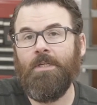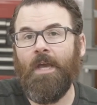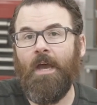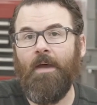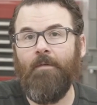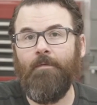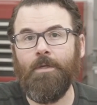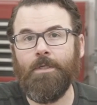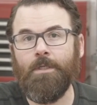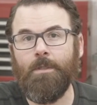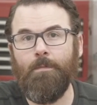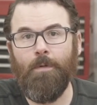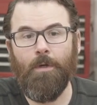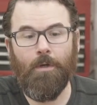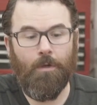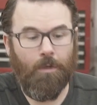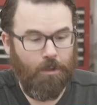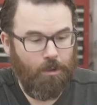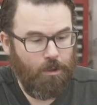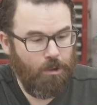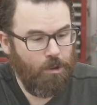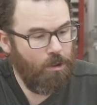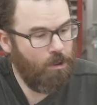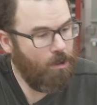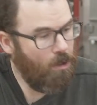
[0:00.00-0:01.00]
to have
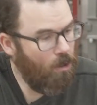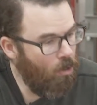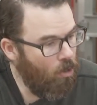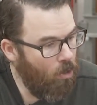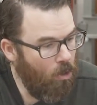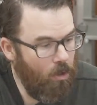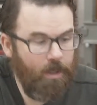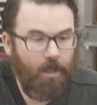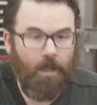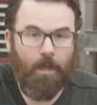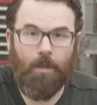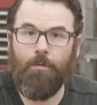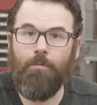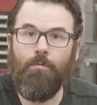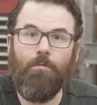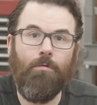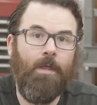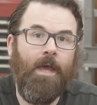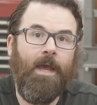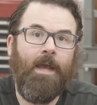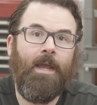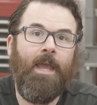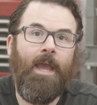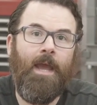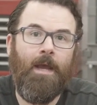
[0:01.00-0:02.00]
experience just looking through
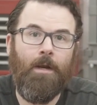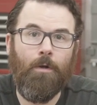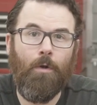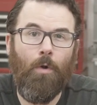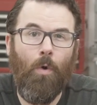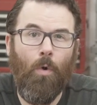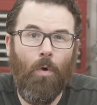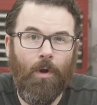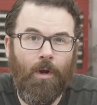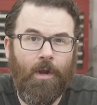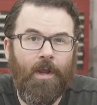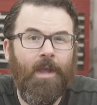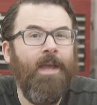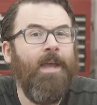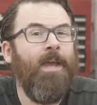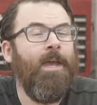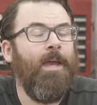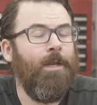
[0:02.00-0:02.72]
that category.